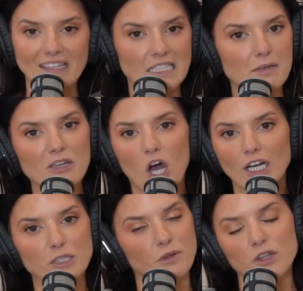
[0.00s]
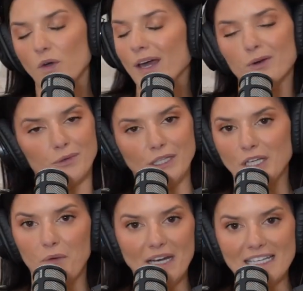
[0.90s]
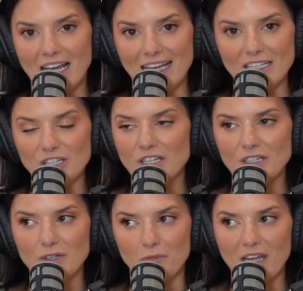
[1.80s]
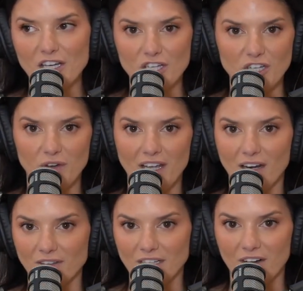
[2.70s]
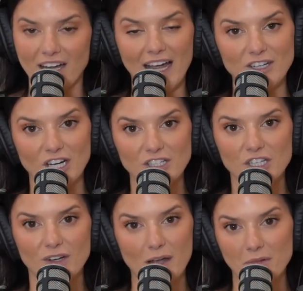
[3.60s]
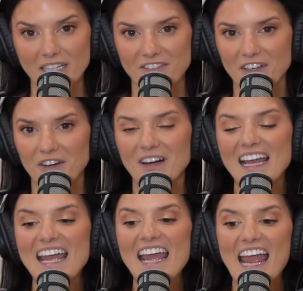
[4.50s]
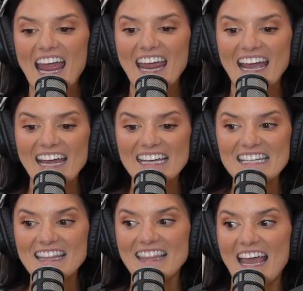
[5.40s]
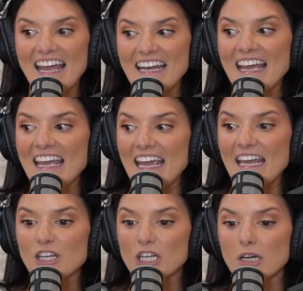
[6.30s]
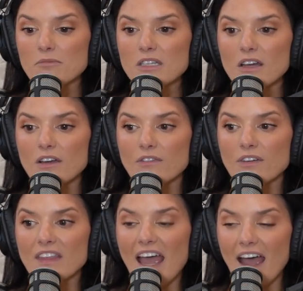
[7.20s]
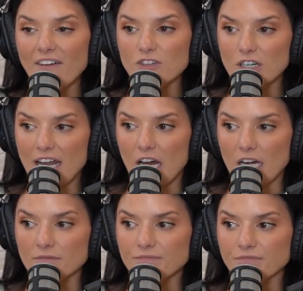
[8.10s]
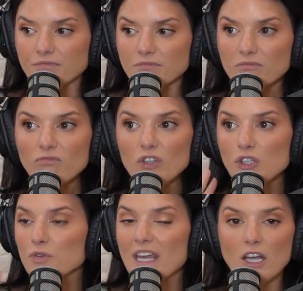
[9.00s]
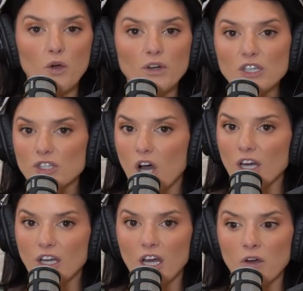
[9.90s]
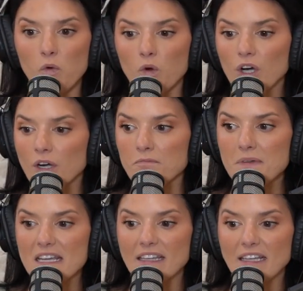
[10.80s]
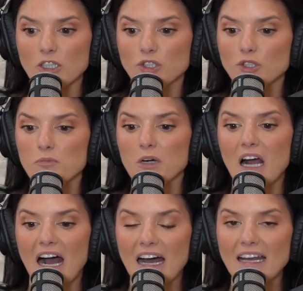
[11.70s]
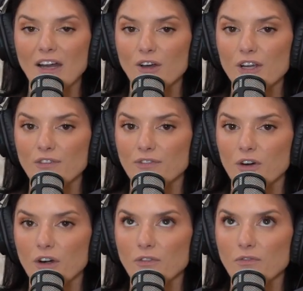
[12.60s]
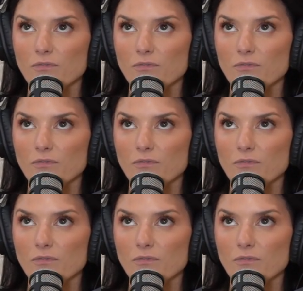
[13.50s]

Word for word: To be honest with you, I don't really know what it does. She just told me I should do it. And I was like, okay, I trust you. I believe you. And then in terms of the aftercare, you can't go in a sauna or be in like a super hot area for